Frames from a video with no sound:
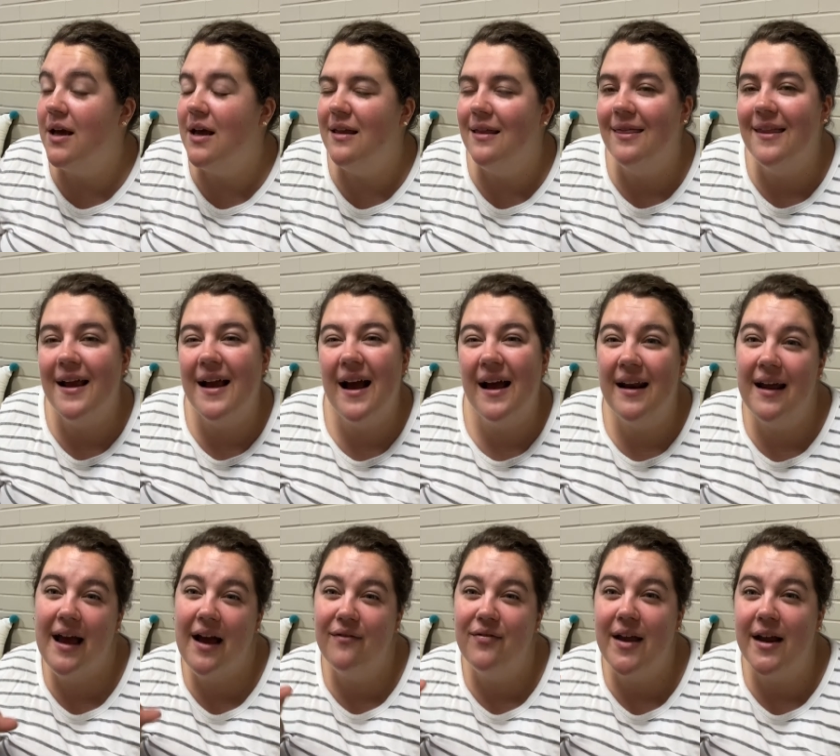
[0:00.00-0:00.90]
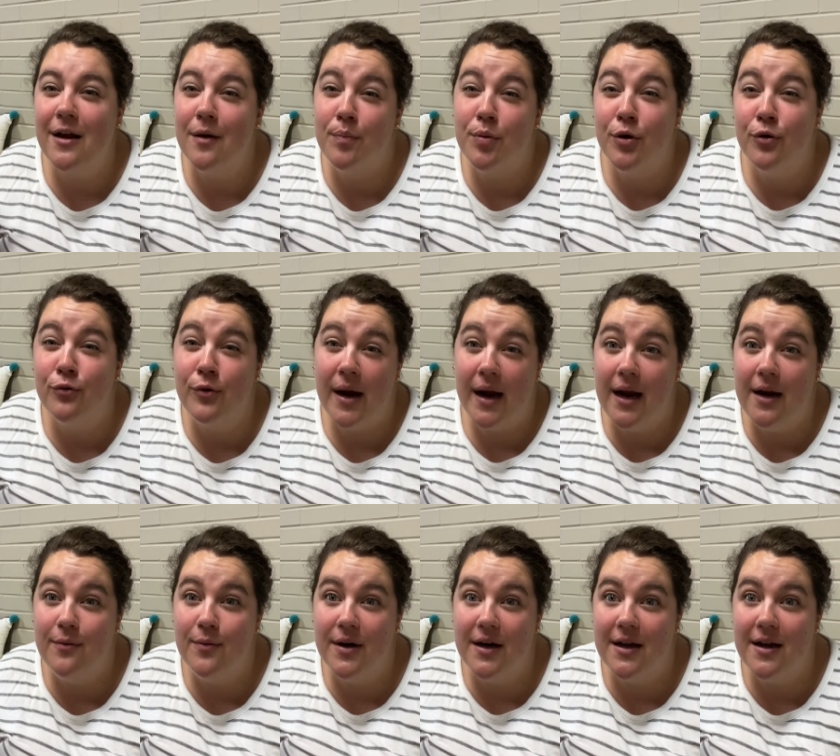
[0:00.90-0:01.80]
and they kind of have like a parade
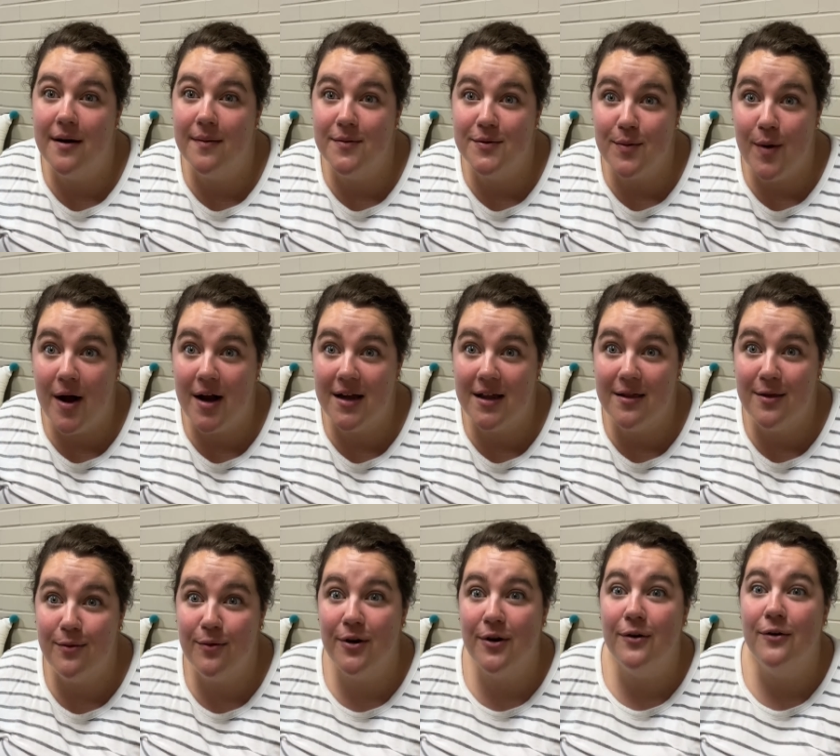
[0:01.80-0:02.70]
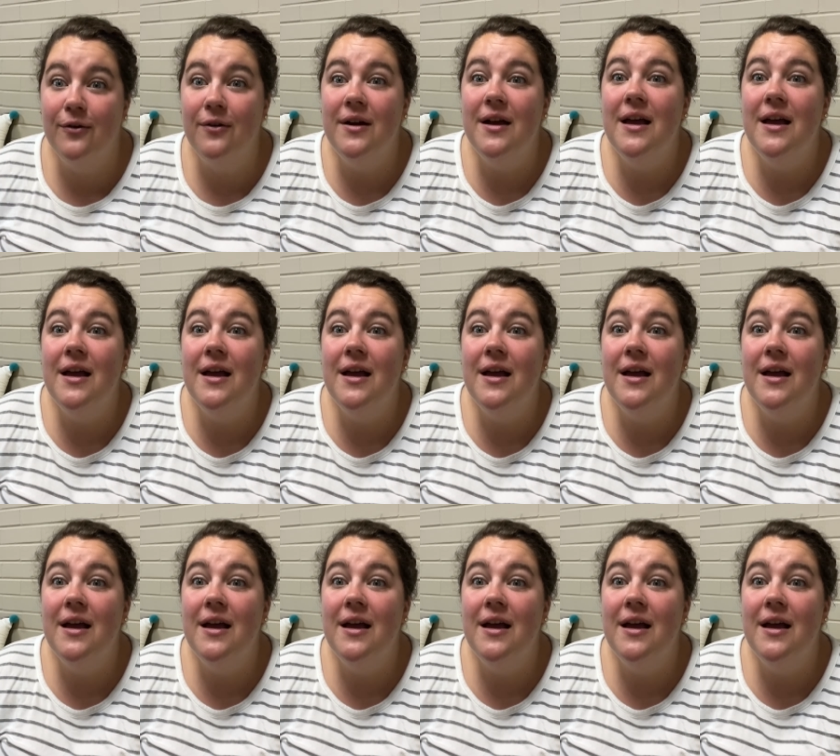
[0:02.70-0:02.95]
when he comes walking through.